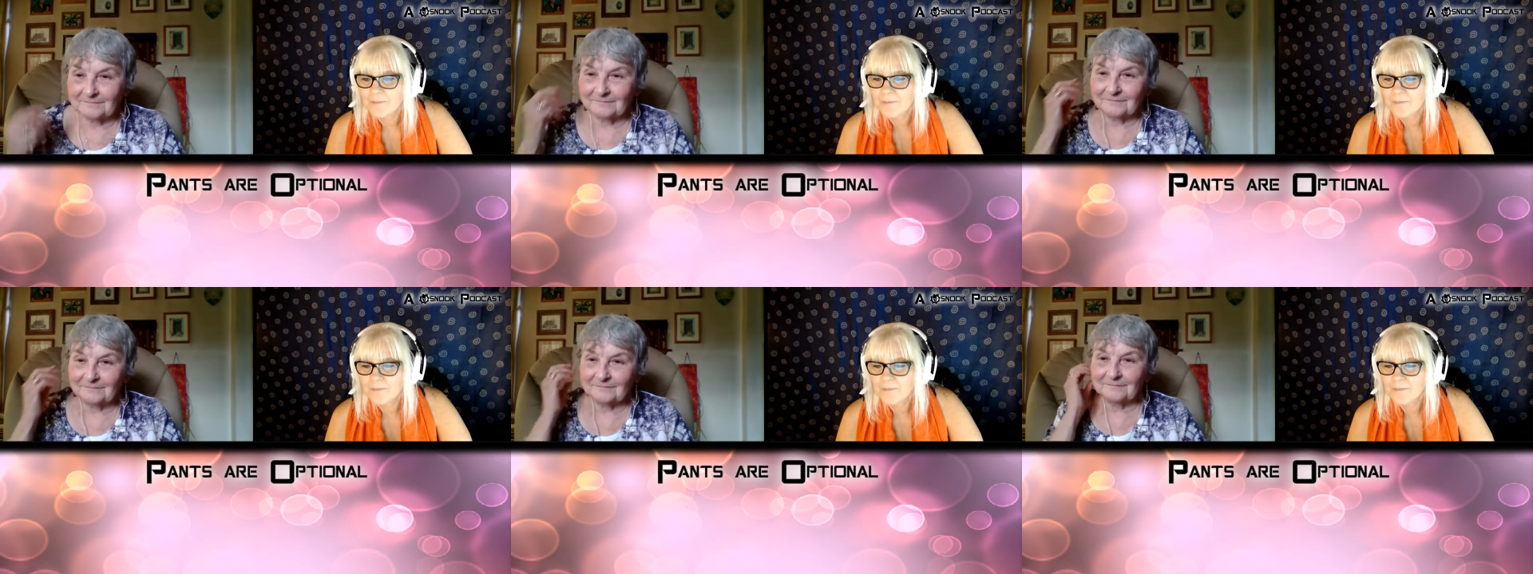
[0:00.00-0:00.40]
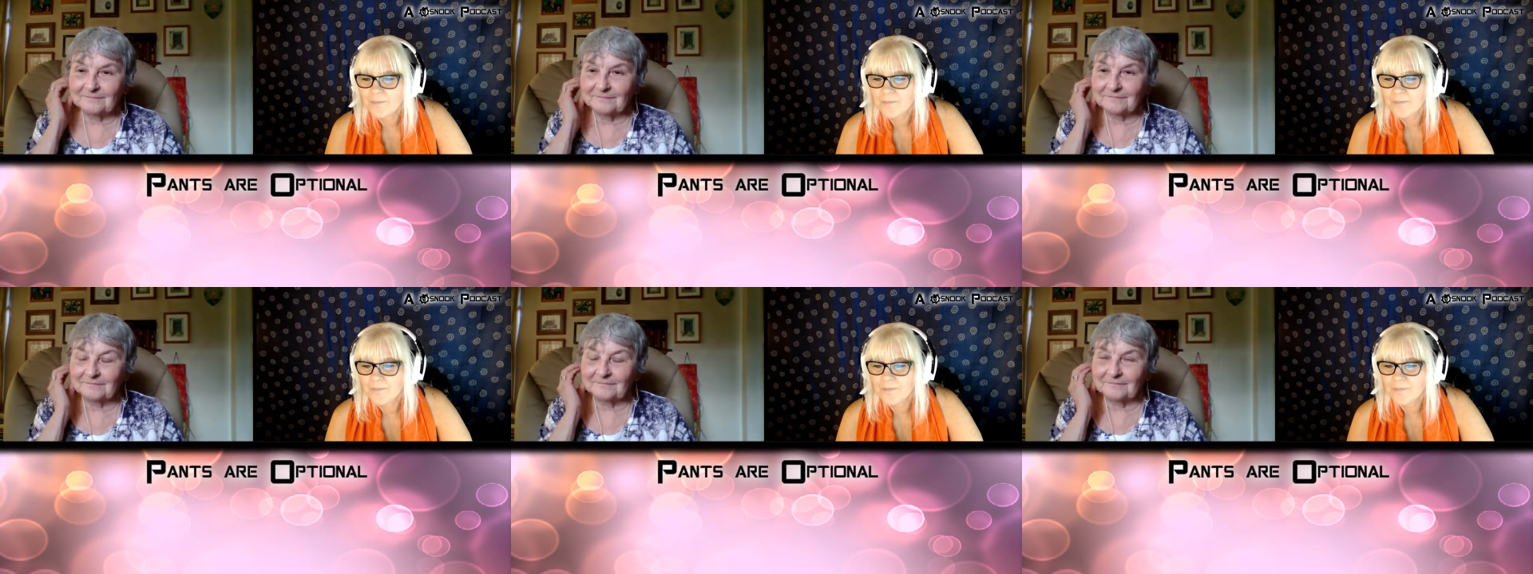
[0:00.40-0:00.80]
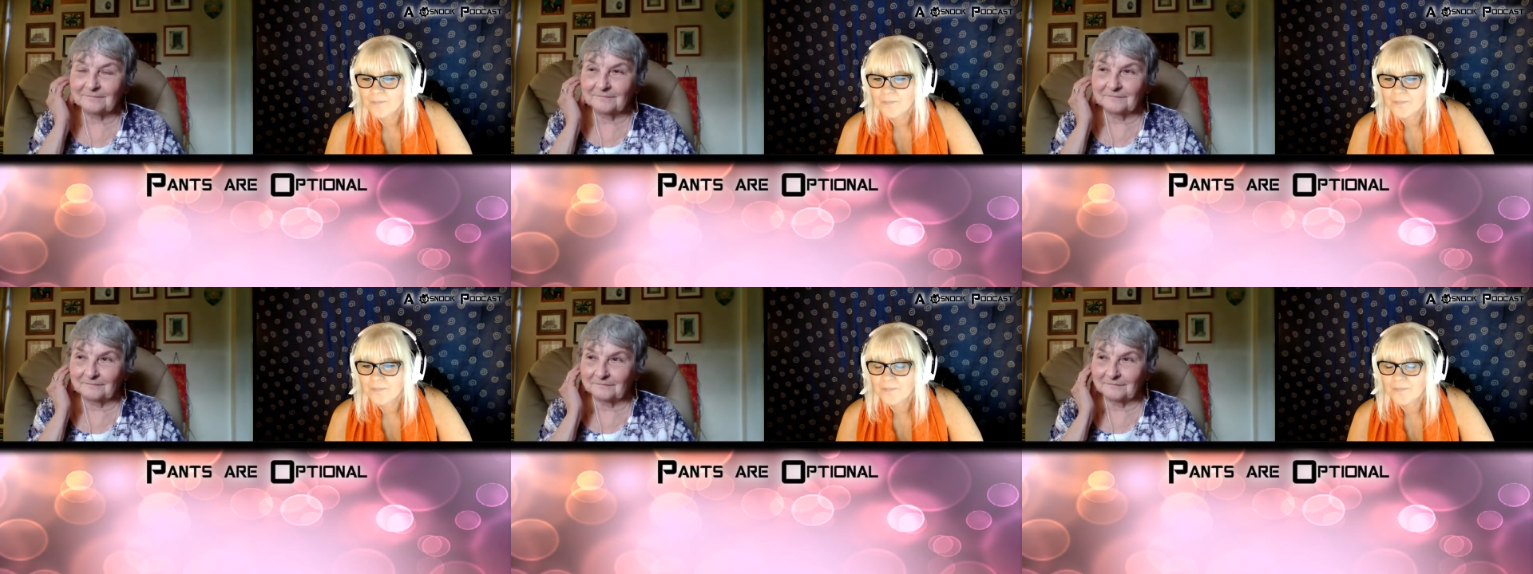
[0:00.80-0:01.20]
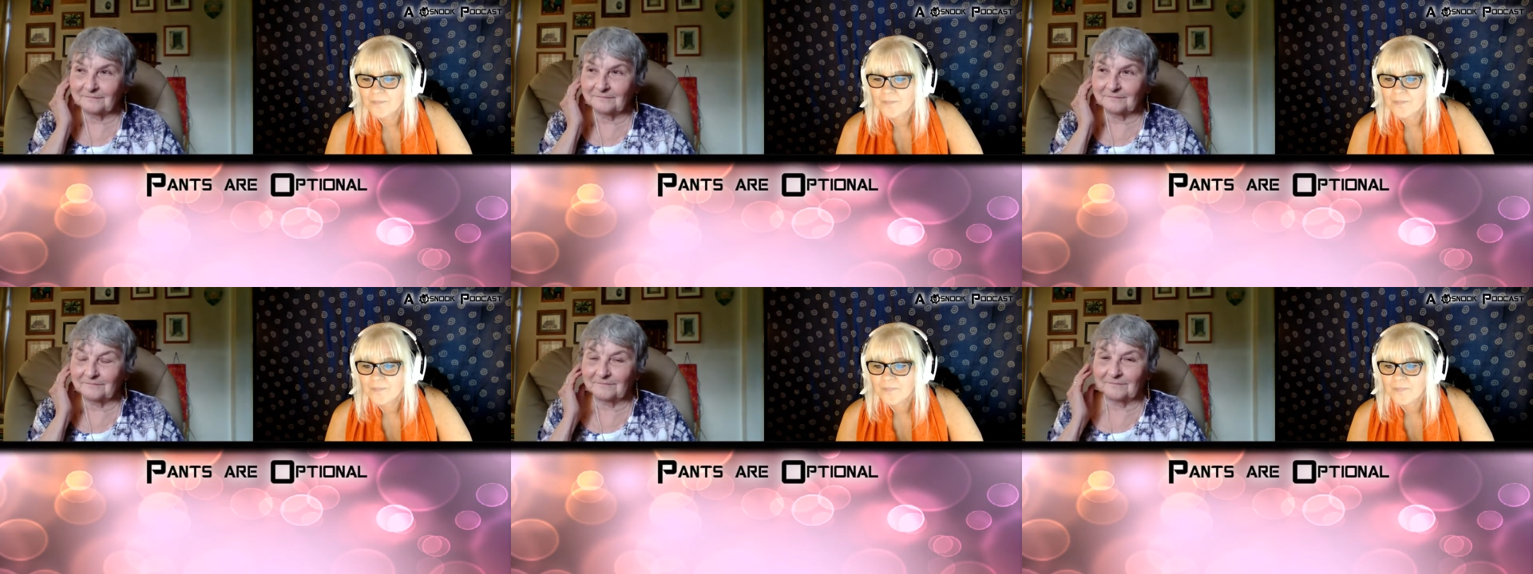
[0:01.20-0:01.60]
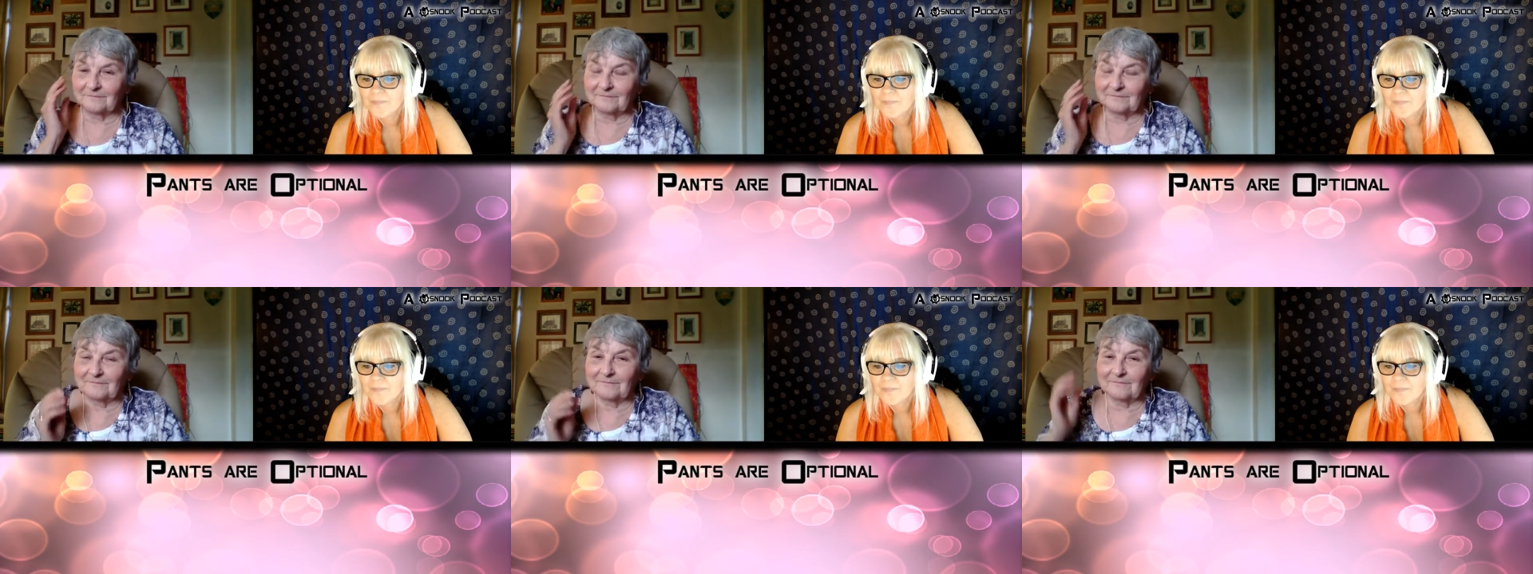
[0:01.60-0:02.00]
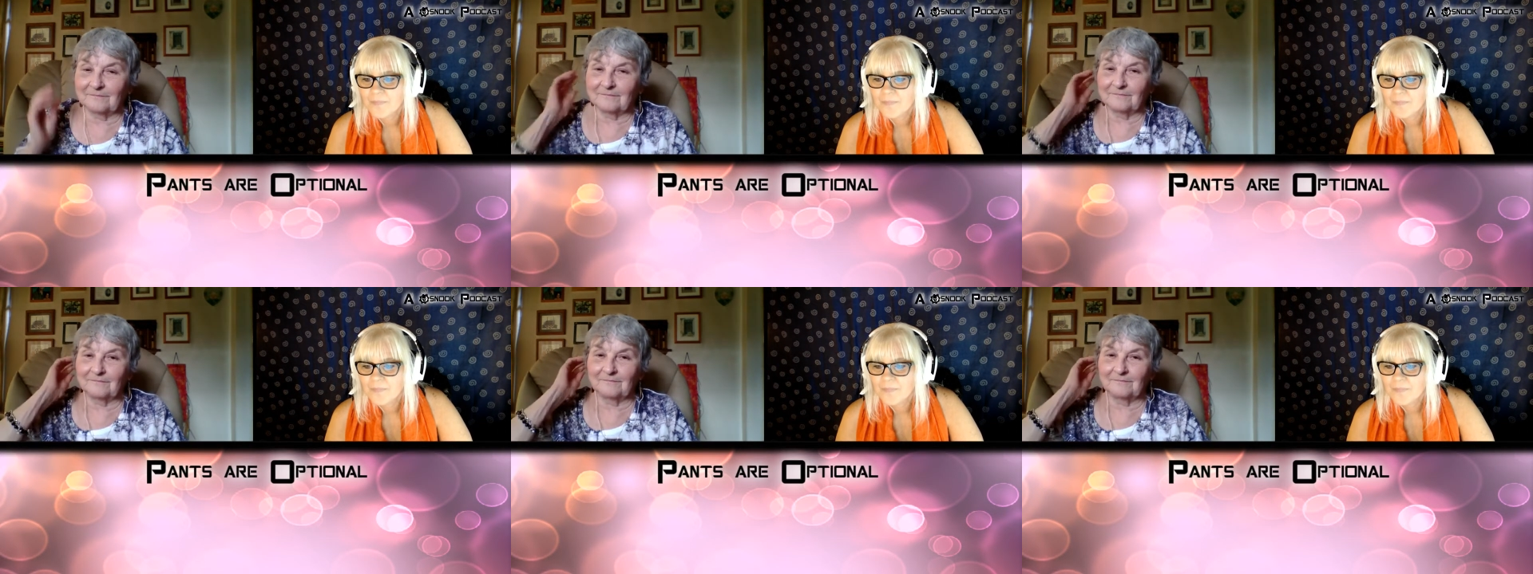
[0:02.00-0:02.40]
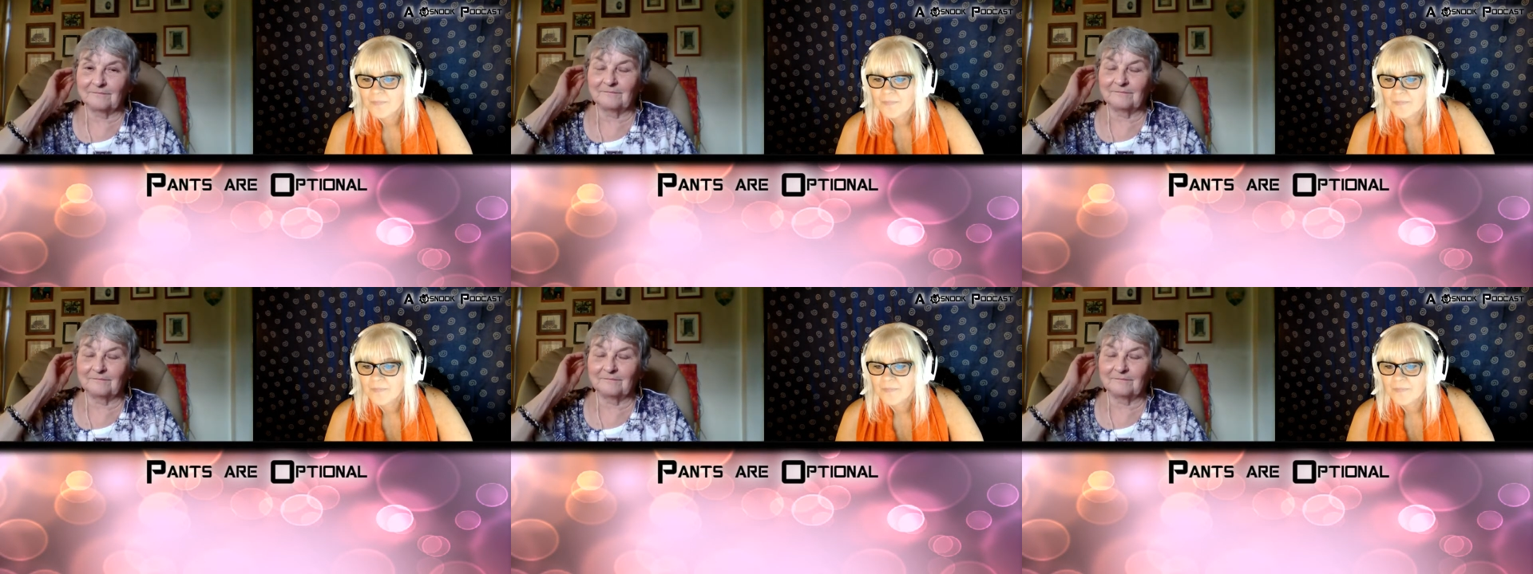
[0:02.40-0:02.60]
No one is speaking in this clip.